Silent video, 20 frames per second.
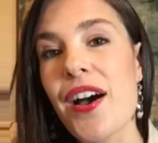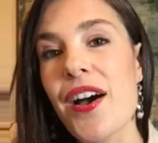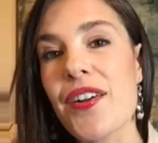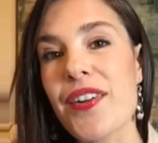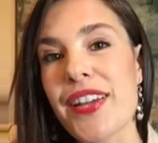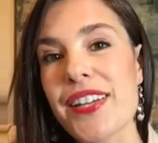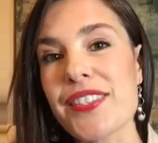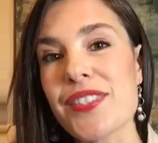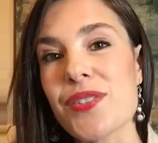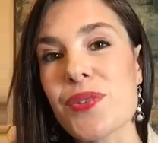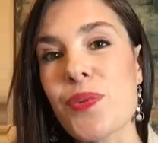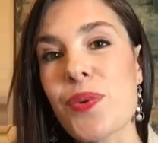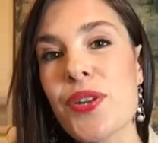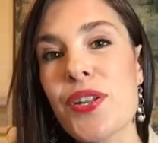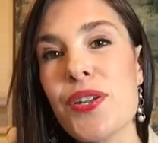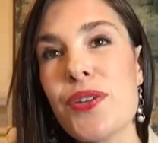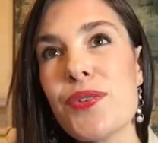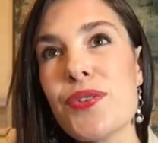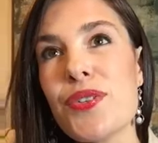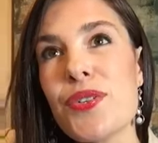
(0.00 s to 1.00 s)
All right, so what
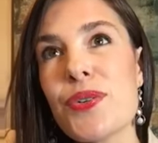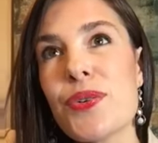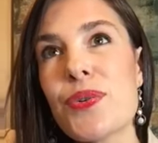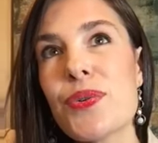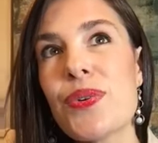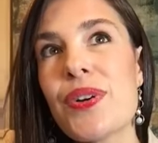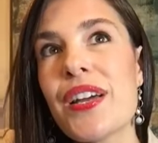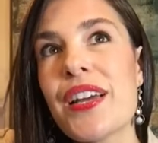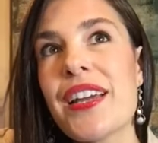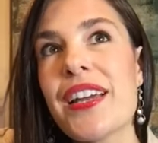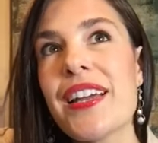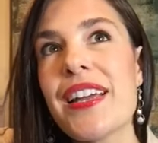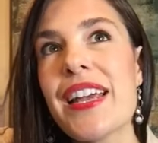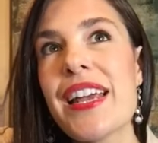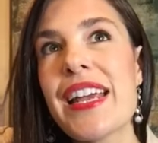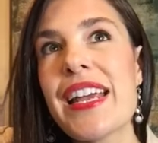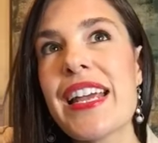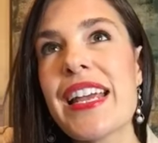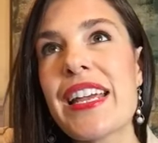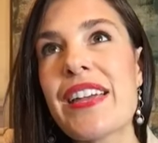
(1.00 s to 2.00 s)
do?
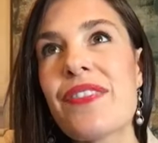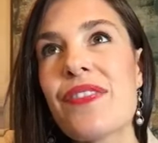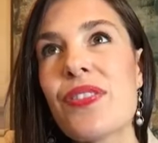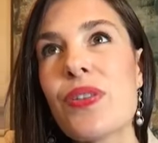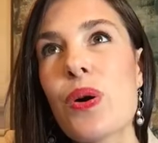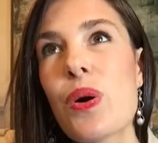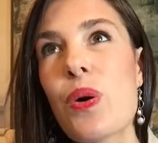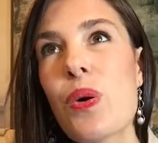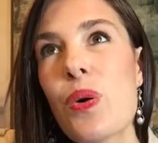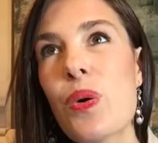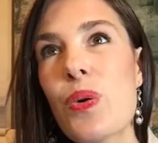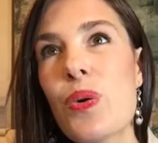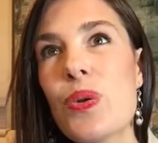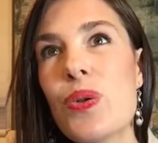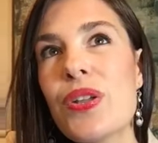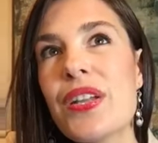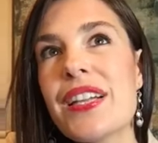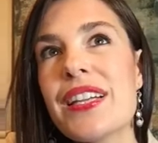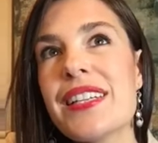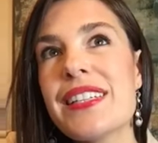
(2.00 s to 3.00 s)
If the
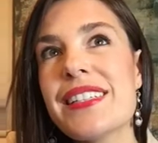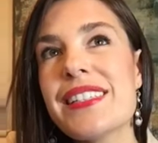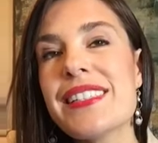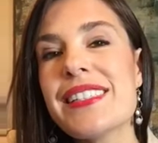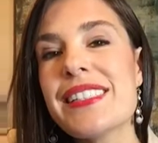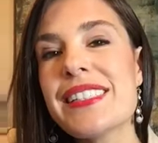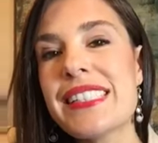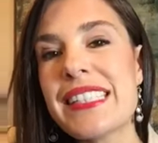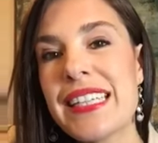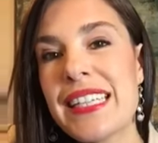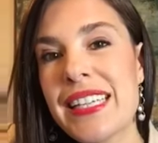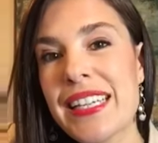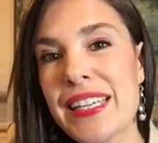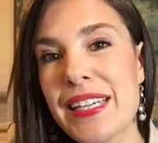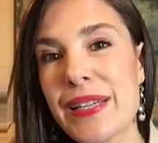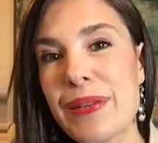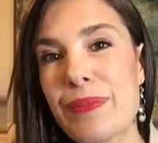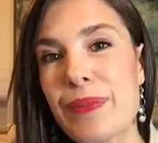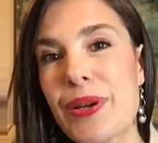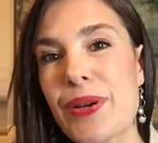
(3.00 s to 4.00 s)
whole
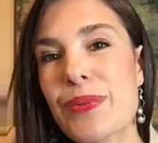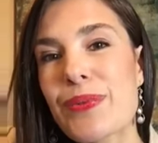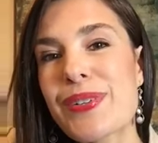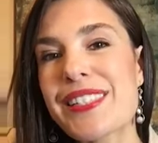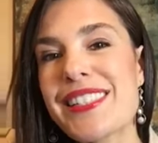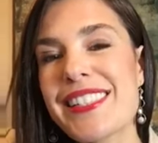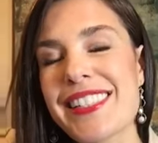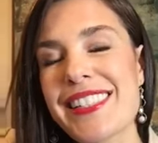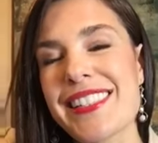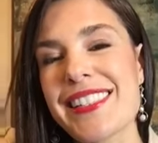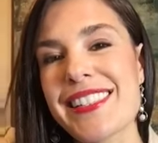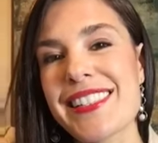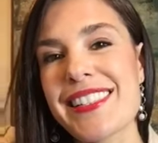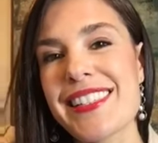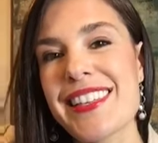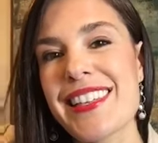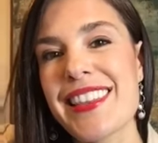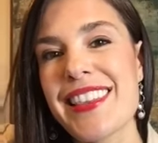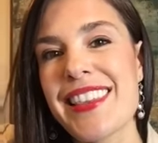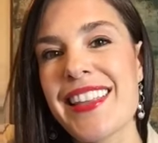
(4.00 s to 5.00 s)
team
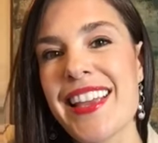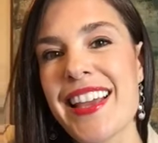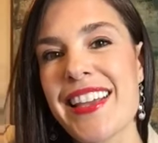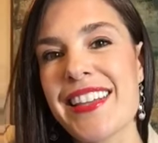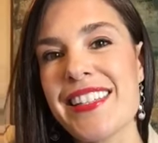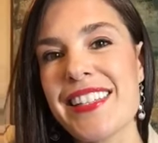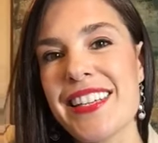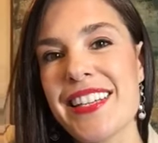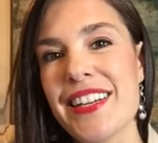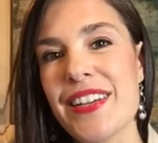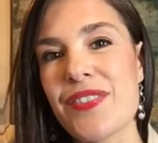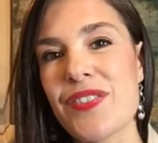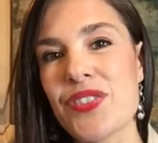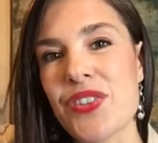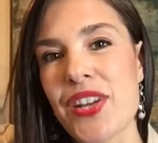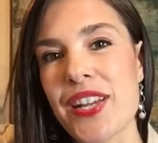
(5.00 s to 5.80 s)
resists the idea of